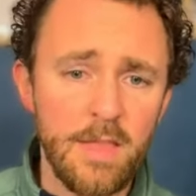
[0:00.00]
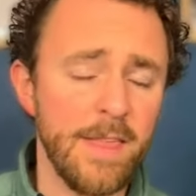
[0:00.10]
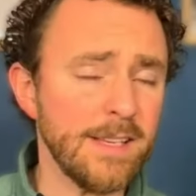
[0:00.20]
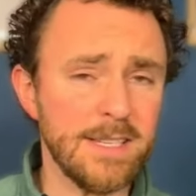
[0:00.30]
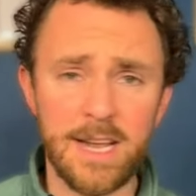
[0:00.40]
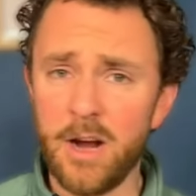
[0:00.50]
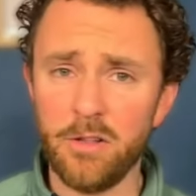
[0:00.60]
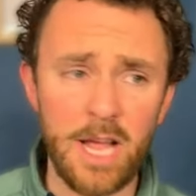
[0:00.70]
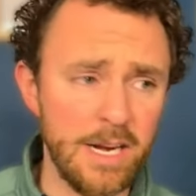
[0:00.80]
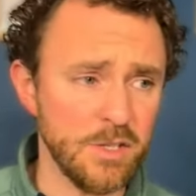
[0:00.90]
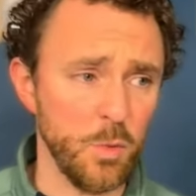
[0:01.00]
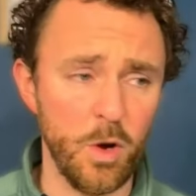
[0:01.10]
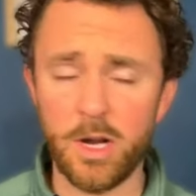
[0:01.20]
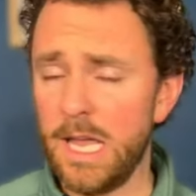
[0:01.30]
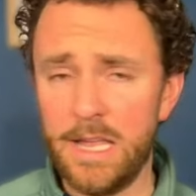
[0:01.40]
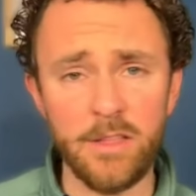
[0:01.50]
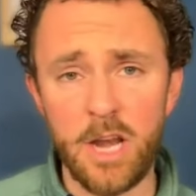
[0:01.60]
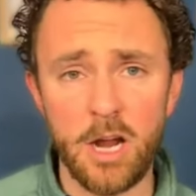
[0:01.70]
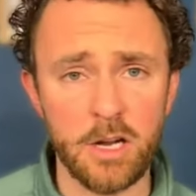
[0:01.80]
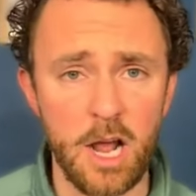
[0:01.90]
Thanks to Carolina's work in the
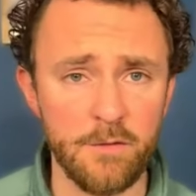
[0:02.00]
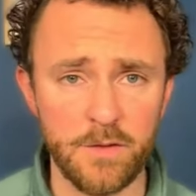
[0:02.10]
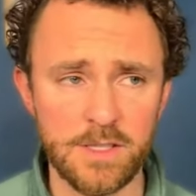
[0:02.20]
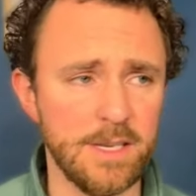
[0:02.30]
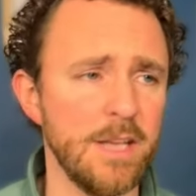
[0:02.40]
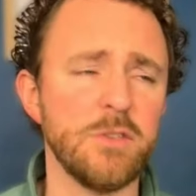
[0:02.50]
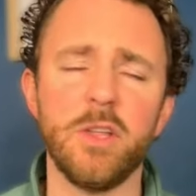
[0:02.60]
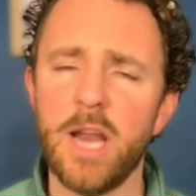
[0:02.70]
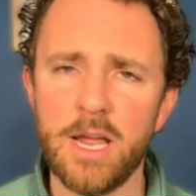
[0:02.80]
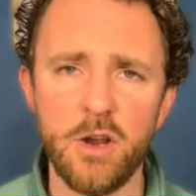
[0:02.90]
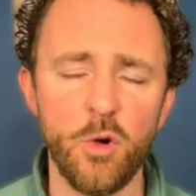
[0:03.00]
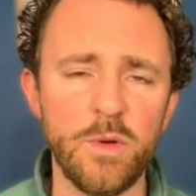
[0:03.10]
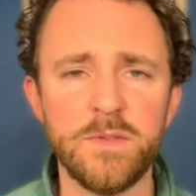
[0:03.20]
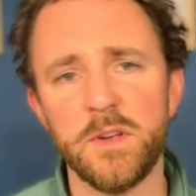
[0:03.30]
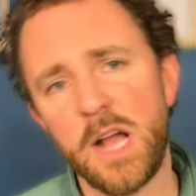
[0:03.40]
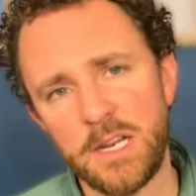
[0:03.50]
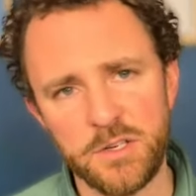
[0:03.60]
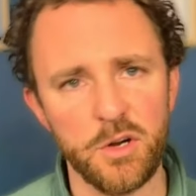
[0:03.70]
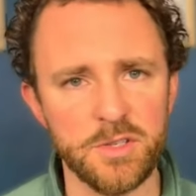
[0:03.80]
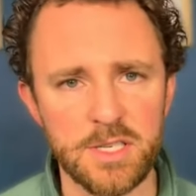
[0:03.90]
non-conference schedule, and I know we've still got
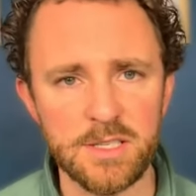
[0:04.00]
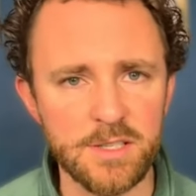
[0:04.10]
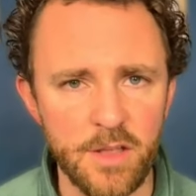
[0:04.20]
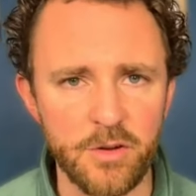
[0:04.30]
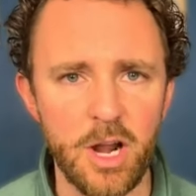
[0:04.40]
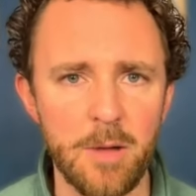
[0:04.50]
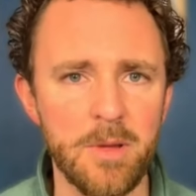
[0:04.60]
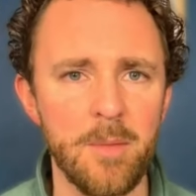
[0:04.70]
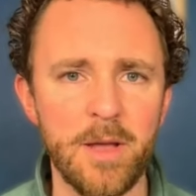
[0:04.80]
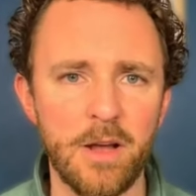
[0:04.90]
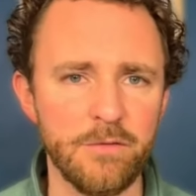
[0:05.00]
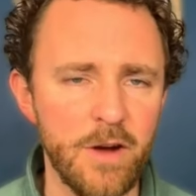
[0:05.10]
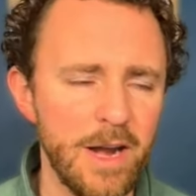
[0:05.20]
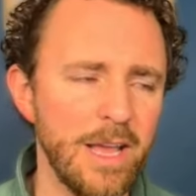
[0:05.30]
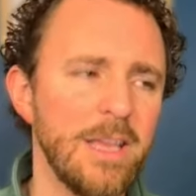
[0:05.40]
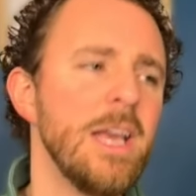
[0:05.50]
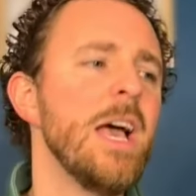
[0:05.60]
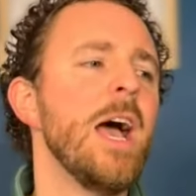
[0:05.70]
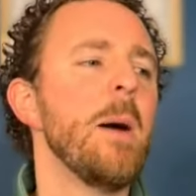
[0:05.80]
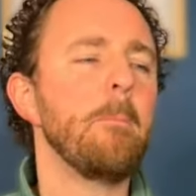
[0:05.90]
Charleston Southern upcoming on Friday,
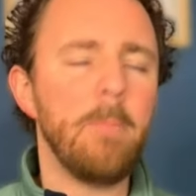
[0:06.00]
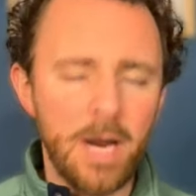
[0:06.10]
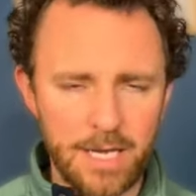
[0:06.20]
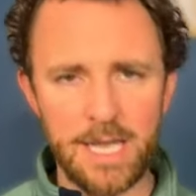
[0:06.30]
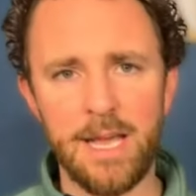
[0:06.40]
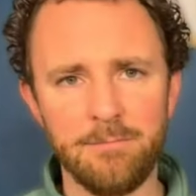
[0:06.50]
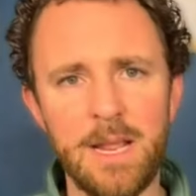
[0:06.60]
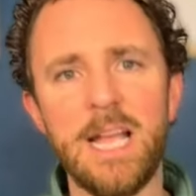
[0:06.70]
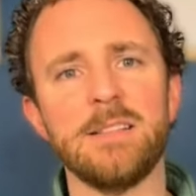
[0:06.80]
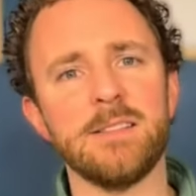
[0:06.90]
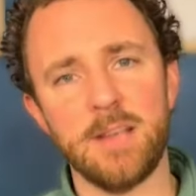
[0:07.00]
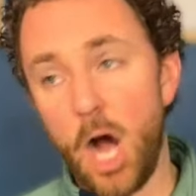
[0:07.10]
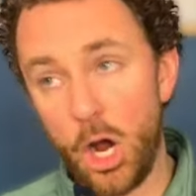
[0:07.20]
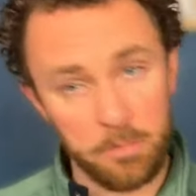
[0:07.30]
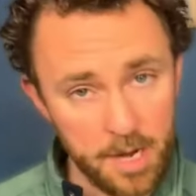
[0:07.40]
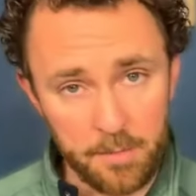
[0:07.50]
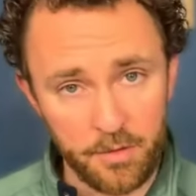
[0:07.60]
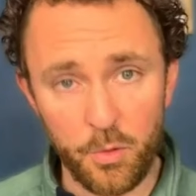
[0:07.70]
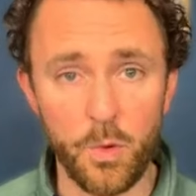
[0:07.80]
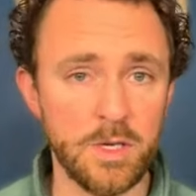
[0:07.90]
but again, it's on paper
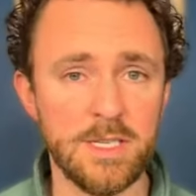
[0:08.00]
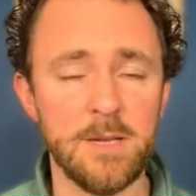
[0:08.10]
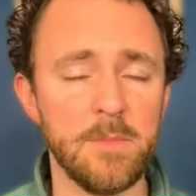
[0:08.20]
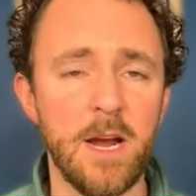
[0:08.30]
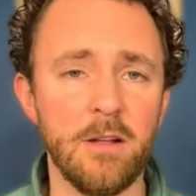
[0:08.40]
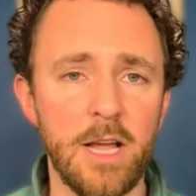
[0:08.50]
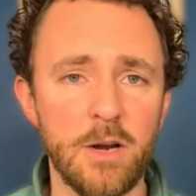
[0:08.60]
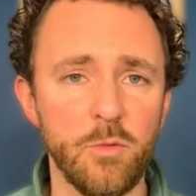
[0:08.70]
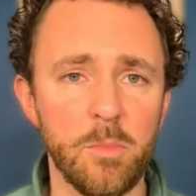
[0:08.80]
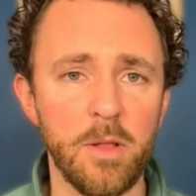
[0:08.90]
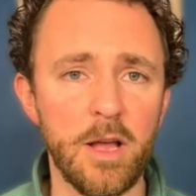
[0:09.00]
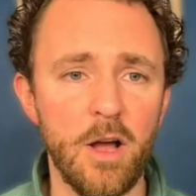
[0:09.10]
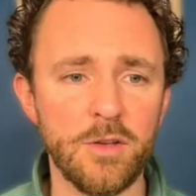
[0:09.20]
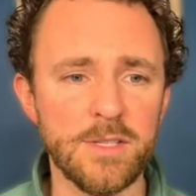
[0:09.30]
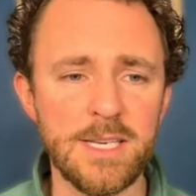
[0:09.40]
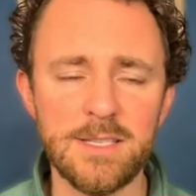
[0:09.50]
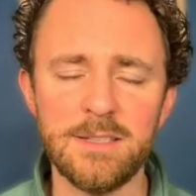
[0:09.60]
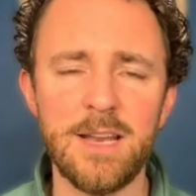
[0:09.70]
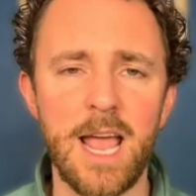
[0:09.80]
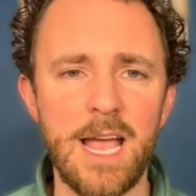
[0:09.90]
the worst team Carolina will play all
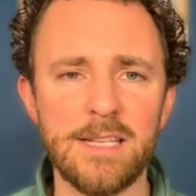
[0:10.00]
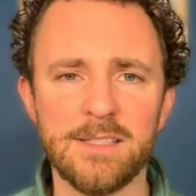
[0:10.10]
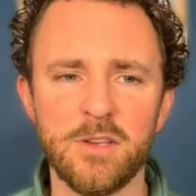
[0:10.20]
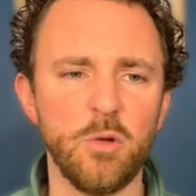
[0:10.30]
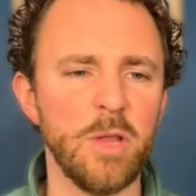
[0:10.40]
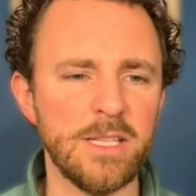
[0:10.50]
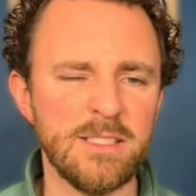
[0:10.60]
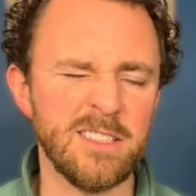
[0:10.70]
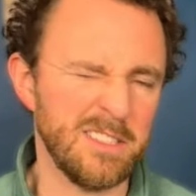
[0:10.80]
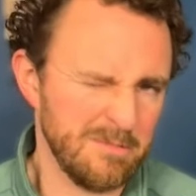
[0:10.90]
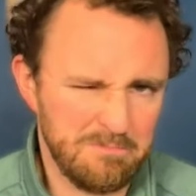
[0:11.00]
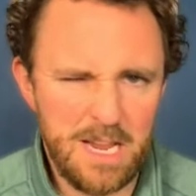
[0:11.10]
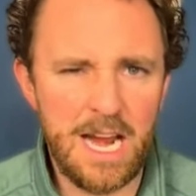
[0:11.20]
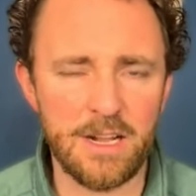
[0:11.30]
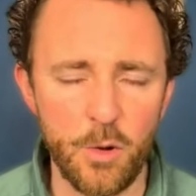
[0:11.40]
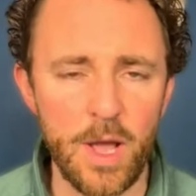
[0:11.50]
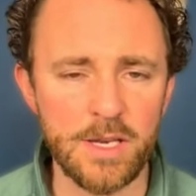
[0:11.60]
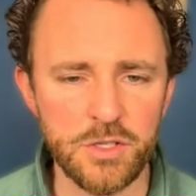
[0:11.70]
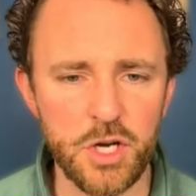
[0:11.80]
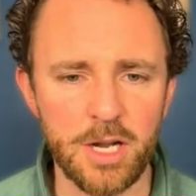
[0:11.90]
season, and so let's just kind of go ahead
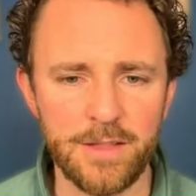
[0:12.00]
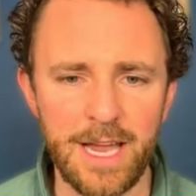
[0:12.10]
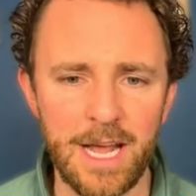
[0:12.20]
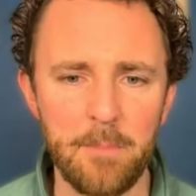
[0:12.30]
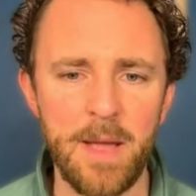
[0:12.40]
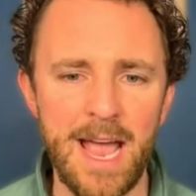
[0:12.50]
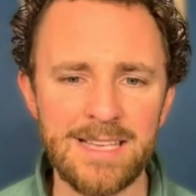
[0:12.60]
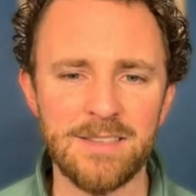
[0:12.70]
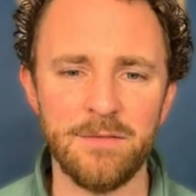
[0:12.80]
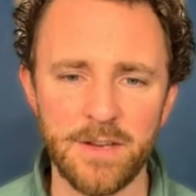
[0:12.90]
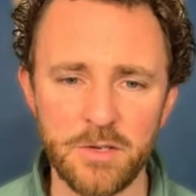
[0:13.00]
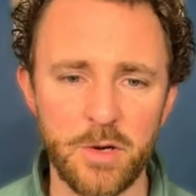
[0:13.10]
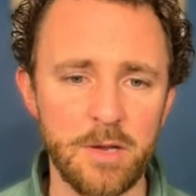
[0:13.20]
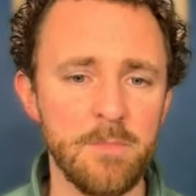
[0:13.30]
and chalk that up as a victory.